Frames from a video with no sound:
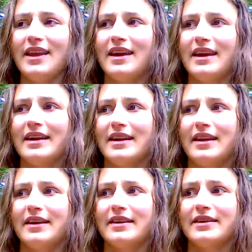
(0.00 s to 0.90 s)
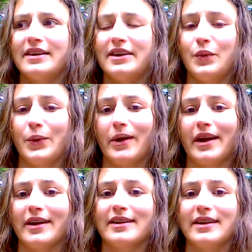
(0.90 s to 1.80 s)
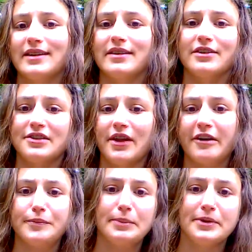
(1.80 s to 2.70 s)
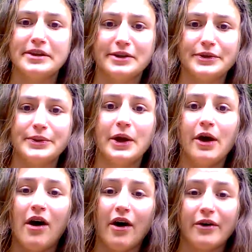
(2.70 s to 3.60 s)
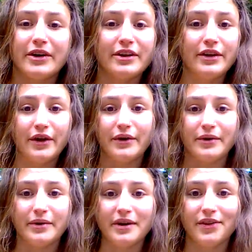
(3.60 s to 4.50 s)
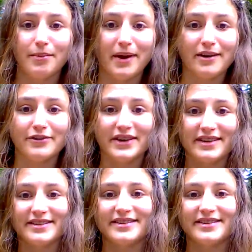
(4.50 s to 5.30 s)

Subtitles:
in Oregon, and there's a lot of people here who already know the benefits